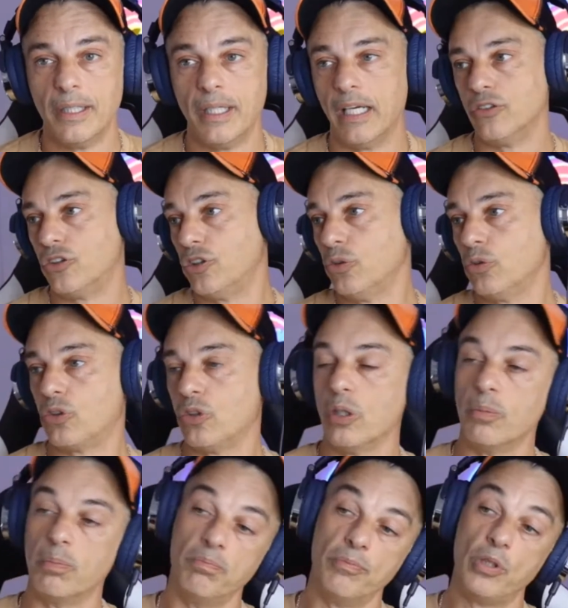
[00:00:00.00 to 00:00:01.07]
due to
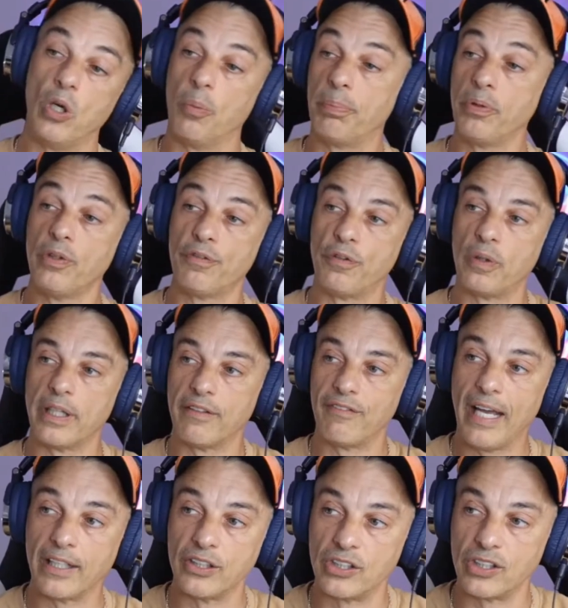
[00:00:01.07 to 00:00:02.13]
the beautiful
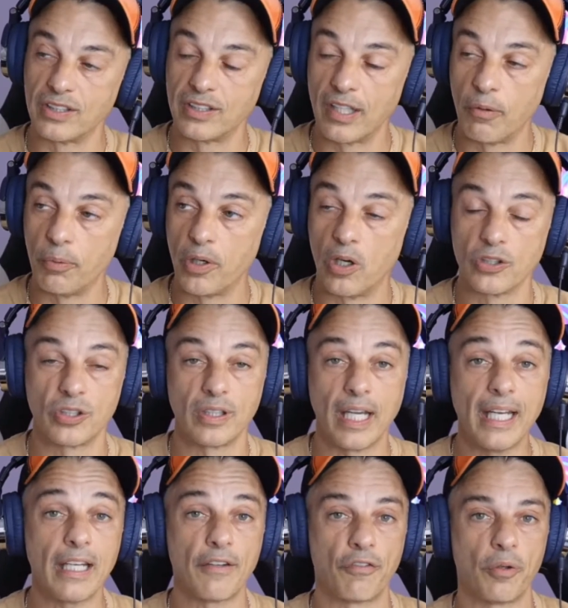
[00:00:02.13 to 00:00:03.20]
advantages that we're also
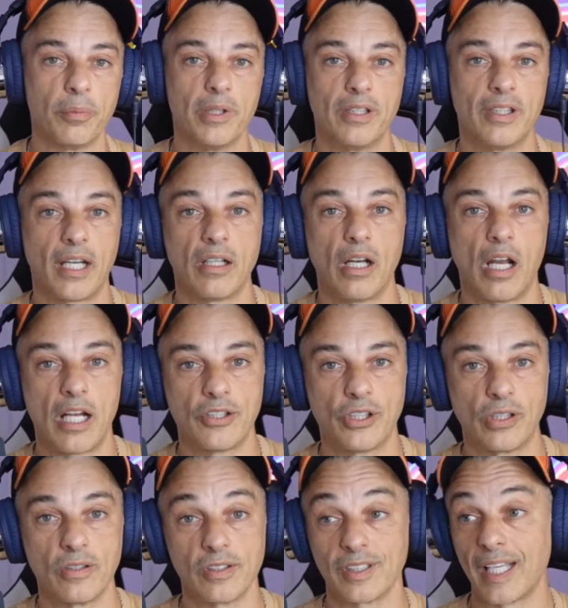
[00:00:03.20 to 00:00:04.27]
getting from the
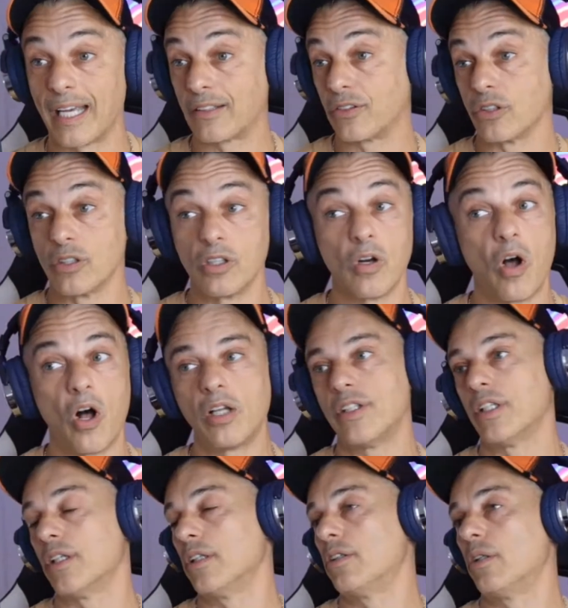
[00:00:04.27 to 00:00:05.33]
technological sector, and all
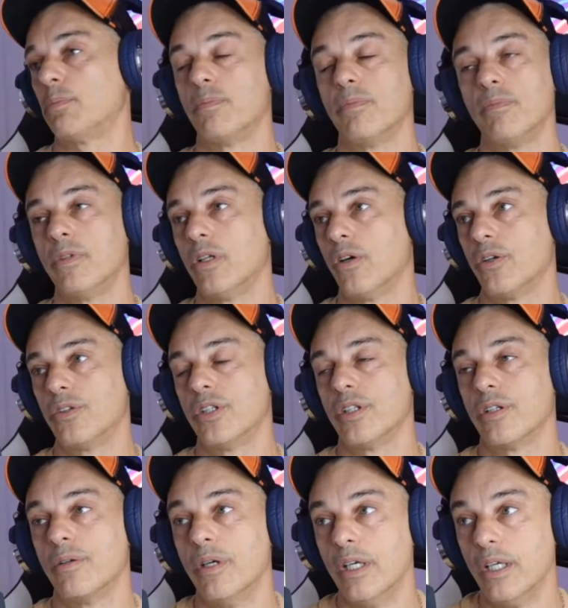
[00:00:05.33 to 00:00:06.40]
the
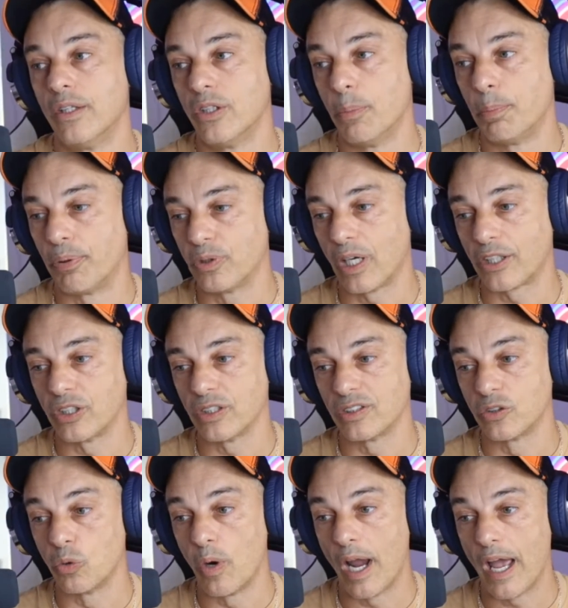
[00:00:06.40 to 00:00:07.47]

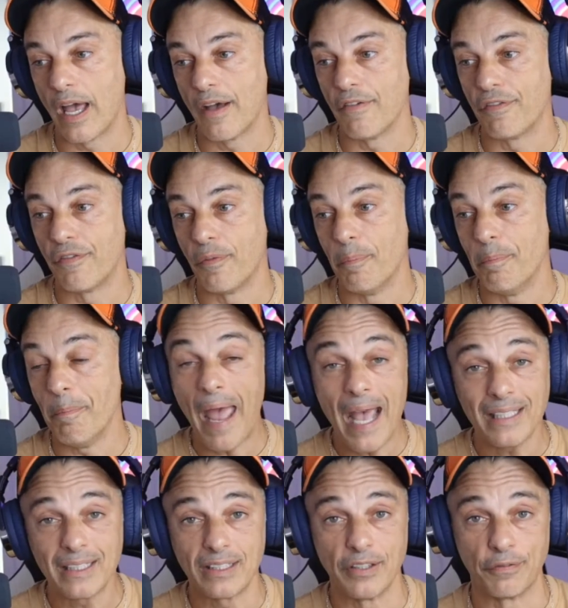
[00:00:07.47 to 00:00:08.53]
productions who have
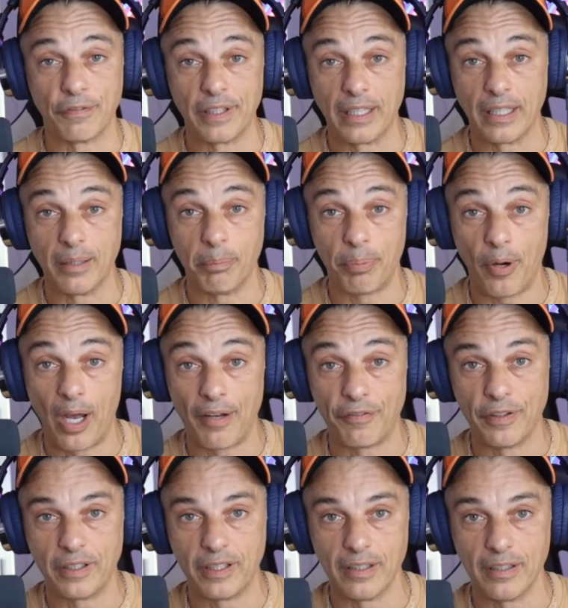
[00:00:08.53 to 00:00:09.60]
massively
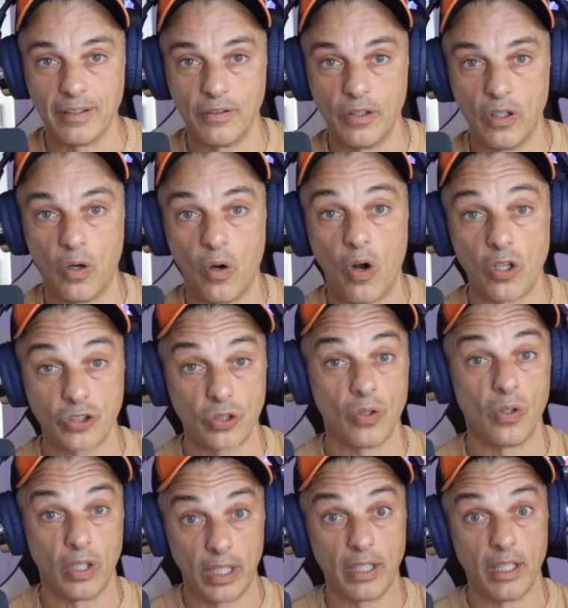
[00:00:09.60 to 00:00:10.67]
profited,
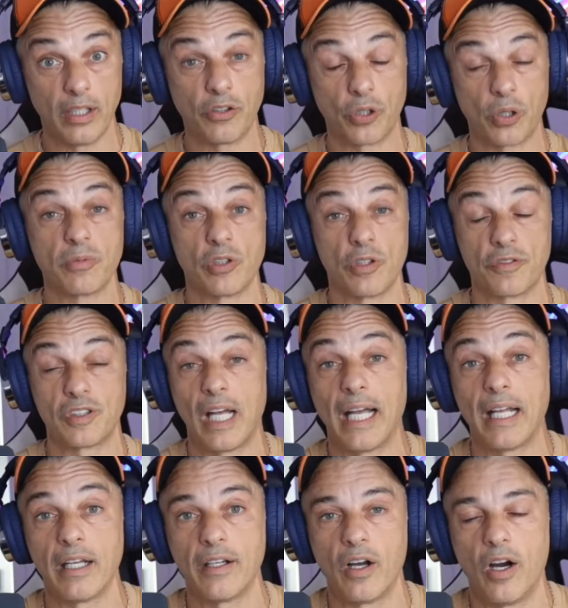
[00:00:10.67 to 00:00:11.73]
also in terms of
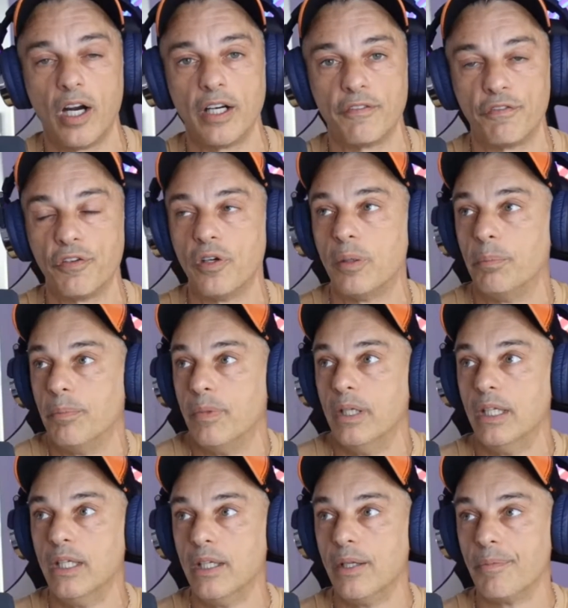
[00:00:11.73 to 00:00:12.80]
style and art from
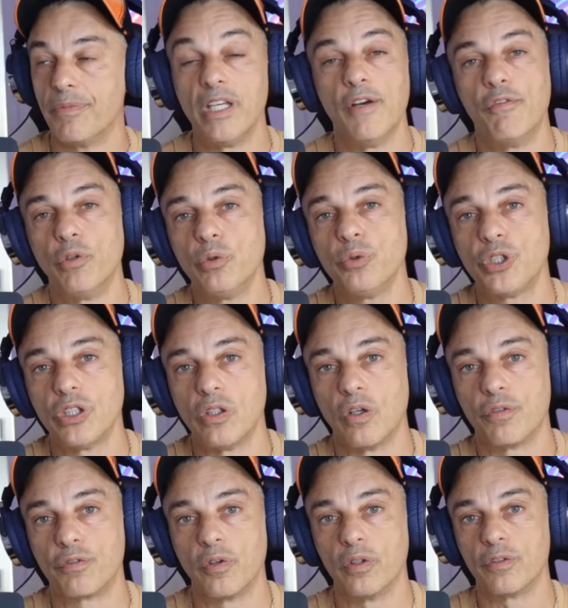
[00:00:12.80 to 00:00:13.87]
the evolution
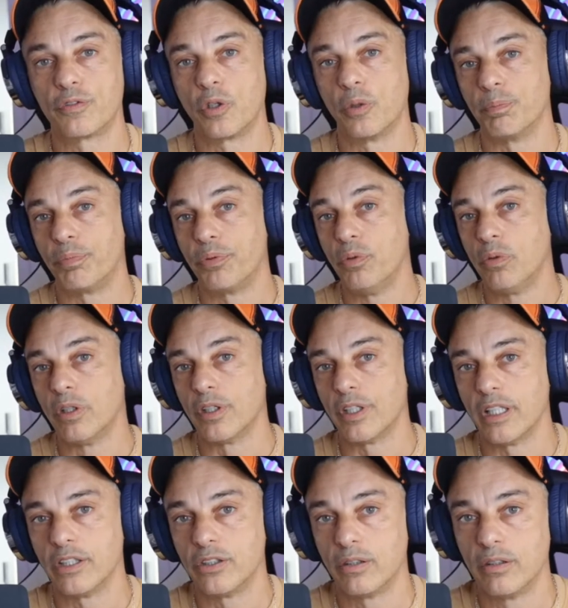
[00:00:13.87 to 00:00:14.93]
of computer
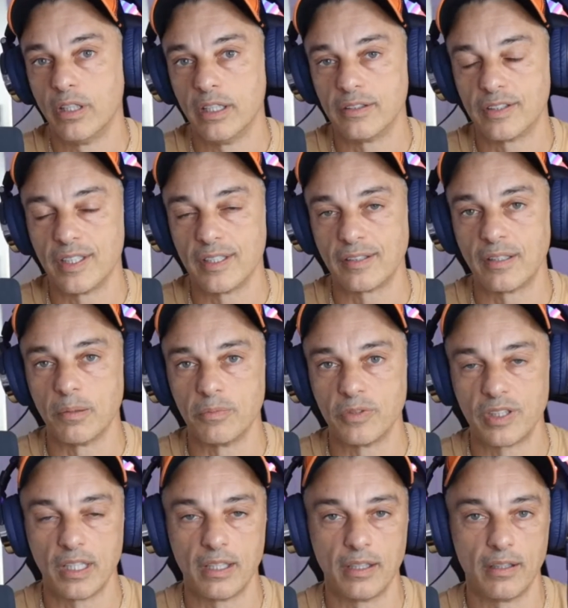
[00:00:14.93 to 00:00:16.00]
and systems
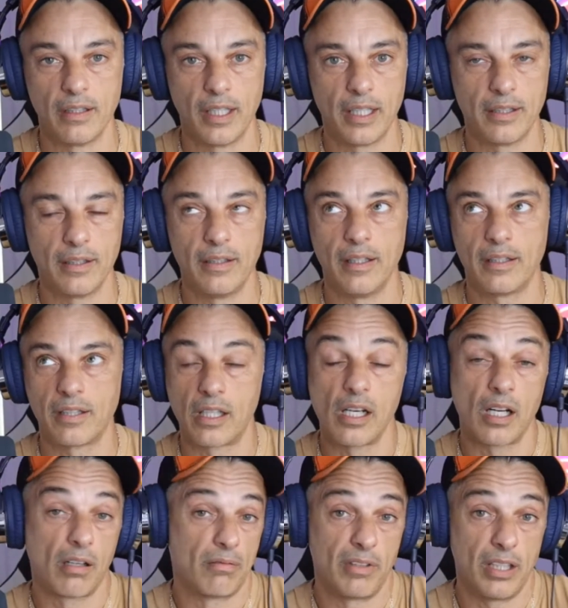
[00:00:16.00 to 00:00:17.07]
and
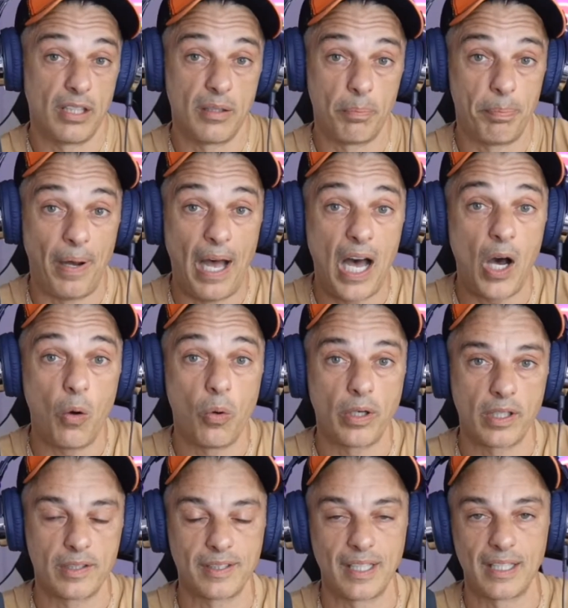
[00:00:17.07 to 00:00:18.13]
the
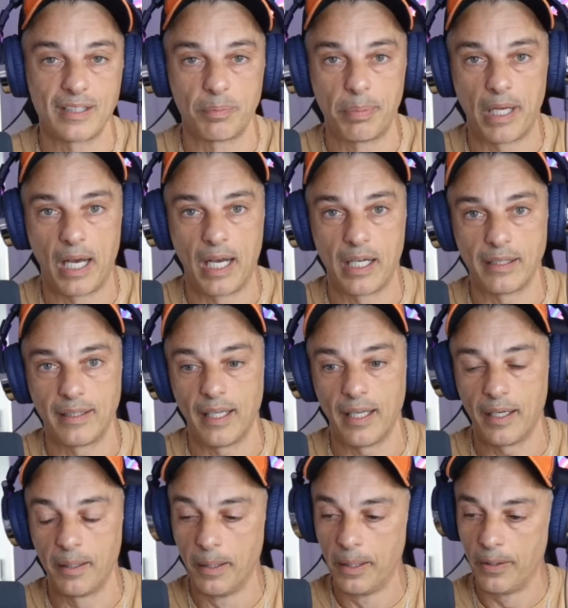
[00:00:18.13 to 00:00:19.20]
power that stands behind
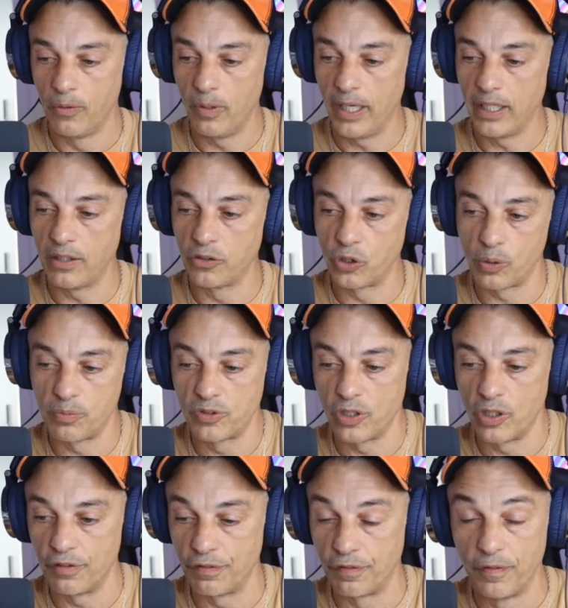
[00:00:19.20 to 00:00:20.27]
that, right? In terms
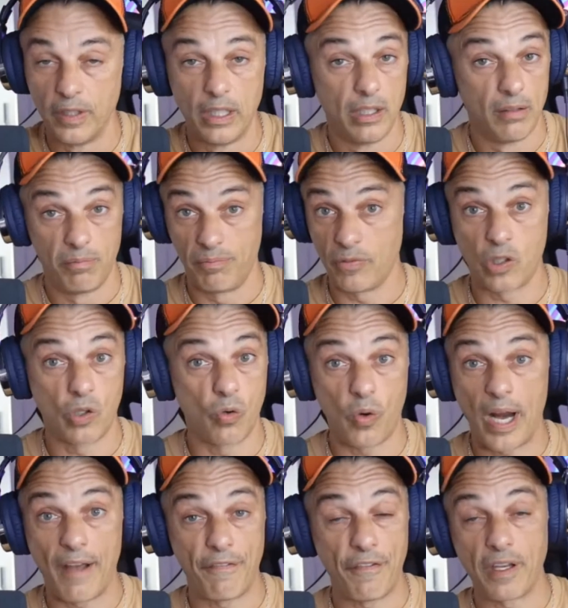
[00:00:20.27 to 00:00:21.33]
of
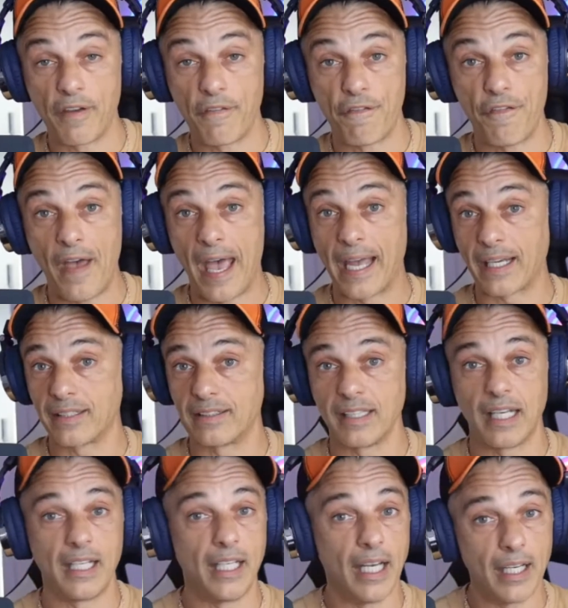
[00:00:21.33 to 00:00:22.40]
graphic effects,
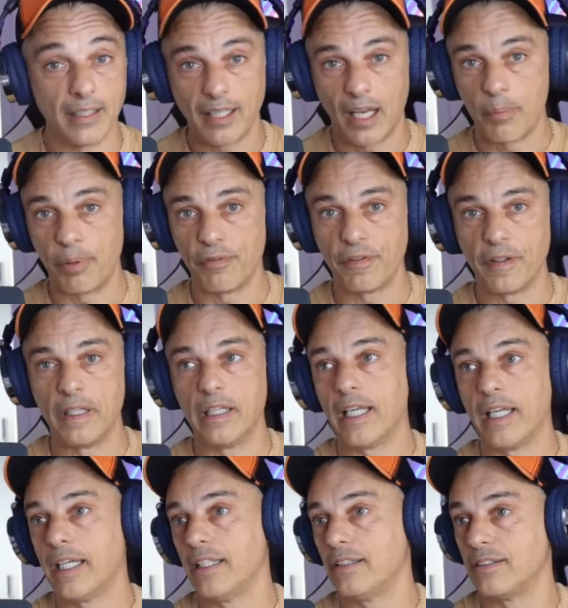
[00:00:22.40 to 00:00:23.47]
any type of
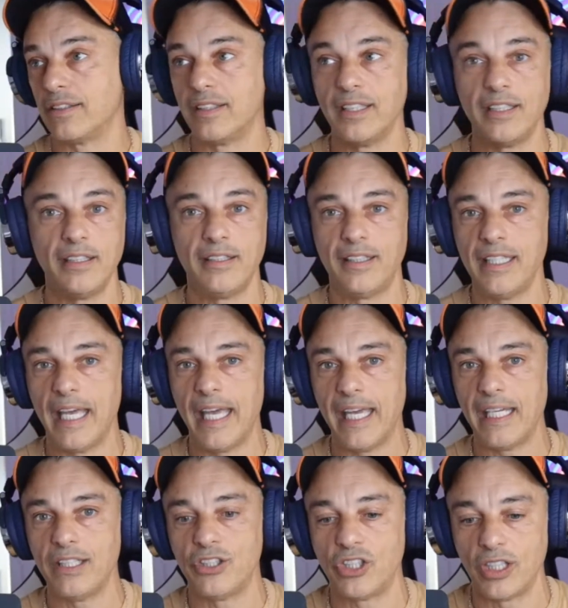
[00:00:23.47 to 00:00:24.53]
inlays, the
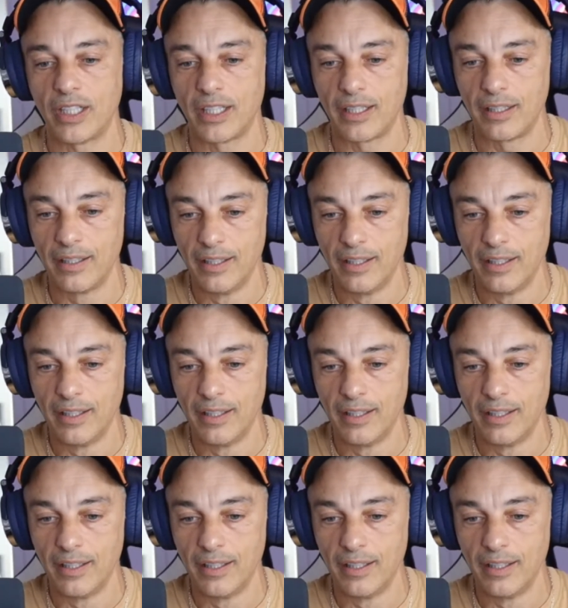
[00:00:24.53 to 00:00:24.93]
aging